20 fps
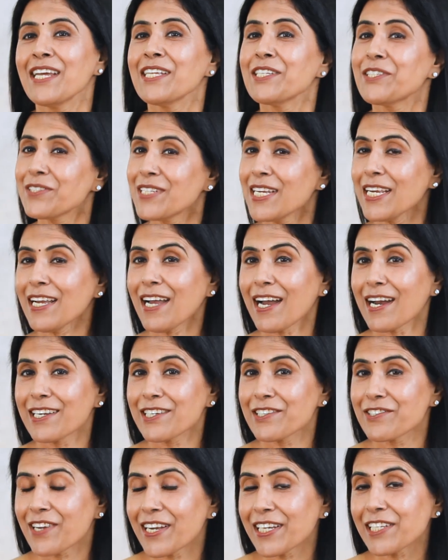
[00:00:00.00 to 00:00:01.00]
Today, I
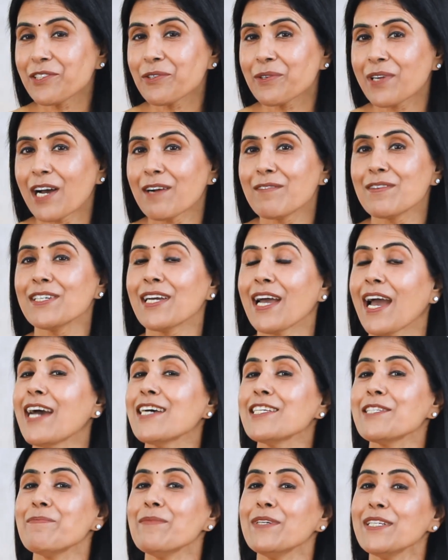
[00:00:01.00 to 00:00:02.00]
tried to cover
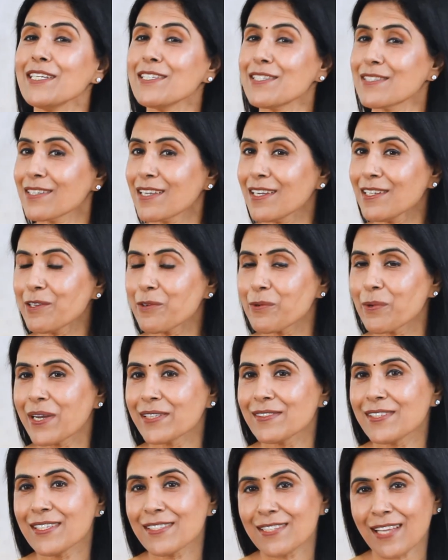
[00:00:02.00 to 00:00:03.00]
as many skin
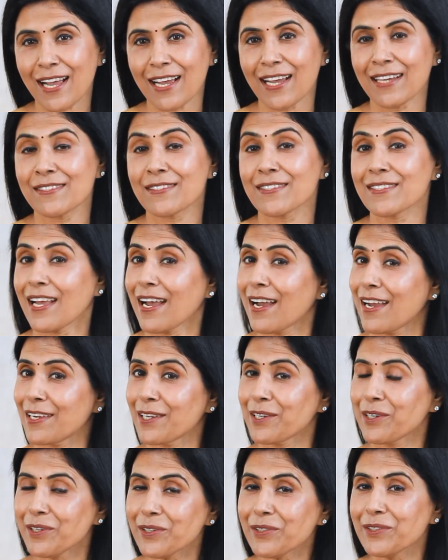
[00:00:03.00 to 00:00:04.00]
queries as I
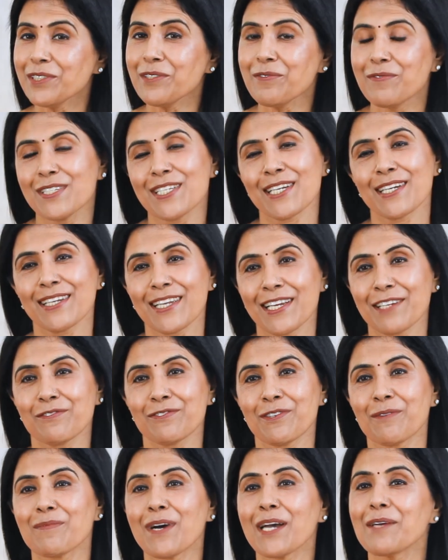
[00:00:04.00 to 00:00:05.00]
could, which I get
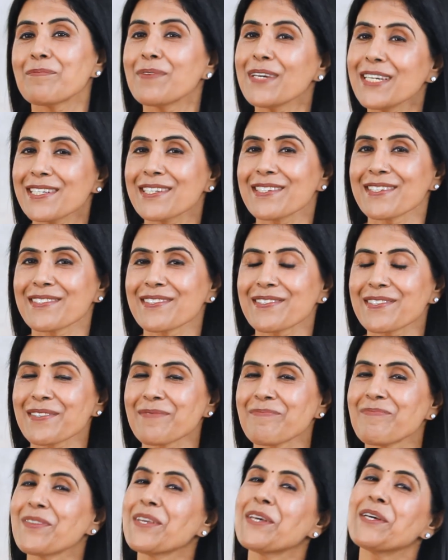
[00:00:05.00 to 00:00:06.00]
from my
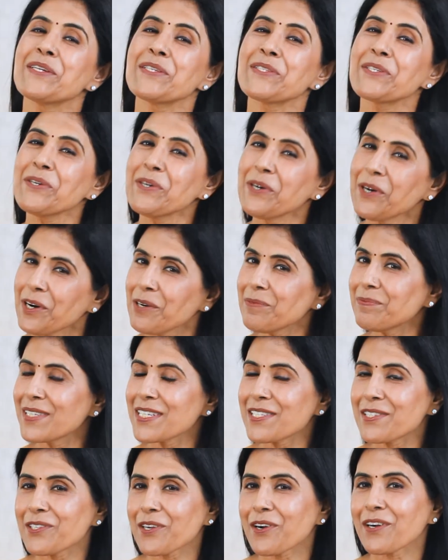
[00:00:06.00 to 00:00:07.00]
patients. So hope
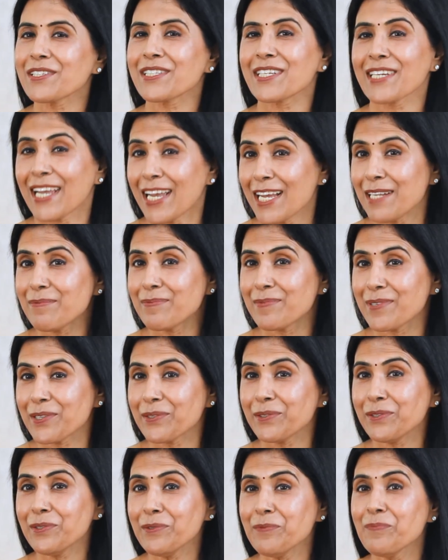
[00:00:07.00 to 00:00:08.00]
this talk helped
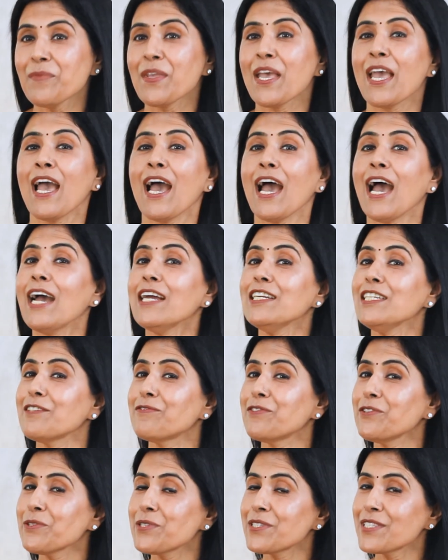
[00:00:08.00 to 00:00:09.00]
you. And
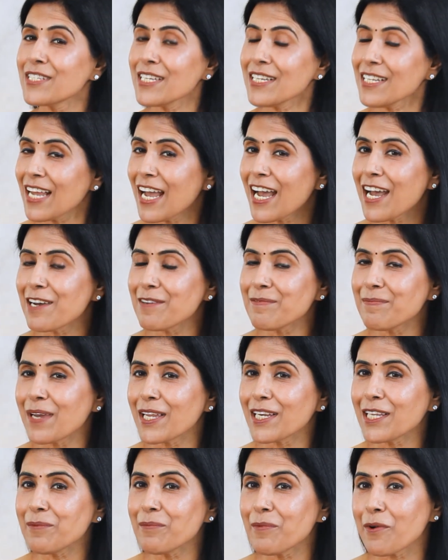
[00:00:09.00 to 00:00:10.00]
if you still have
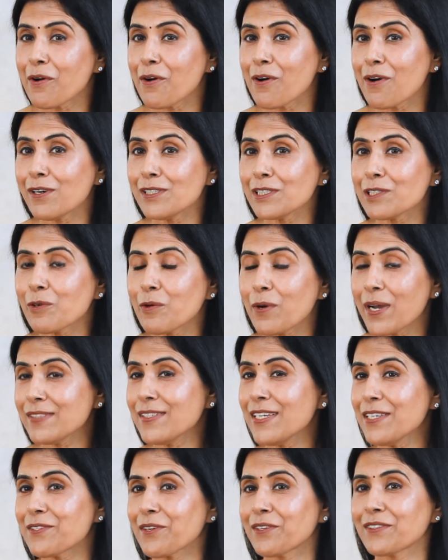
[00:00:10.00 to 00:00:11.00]
many more
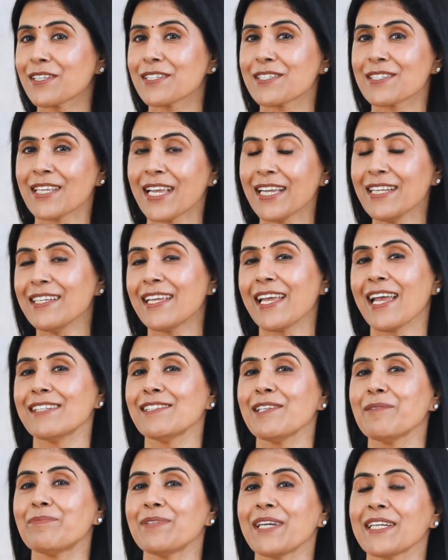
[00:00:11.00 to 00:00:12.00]
queries on the skincare
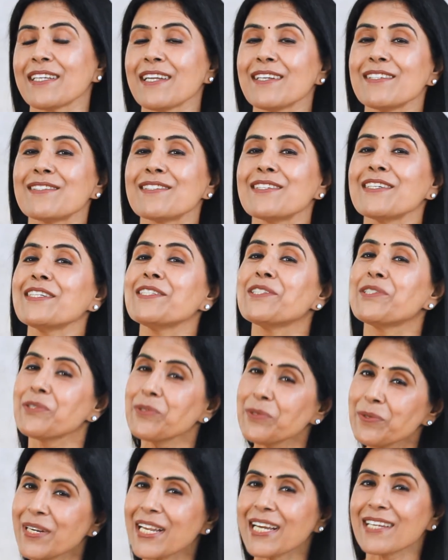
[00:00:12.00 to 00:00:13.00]
in pregnancy,
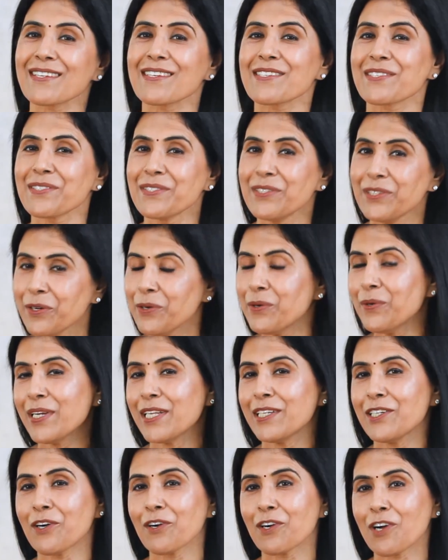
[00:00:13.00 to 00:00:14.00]
do let us know
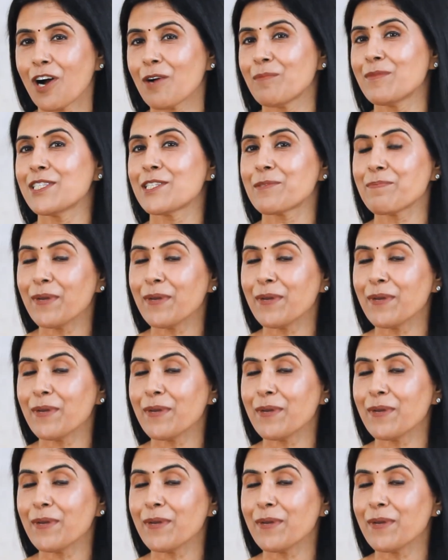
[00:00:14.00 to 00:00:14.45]
in your comments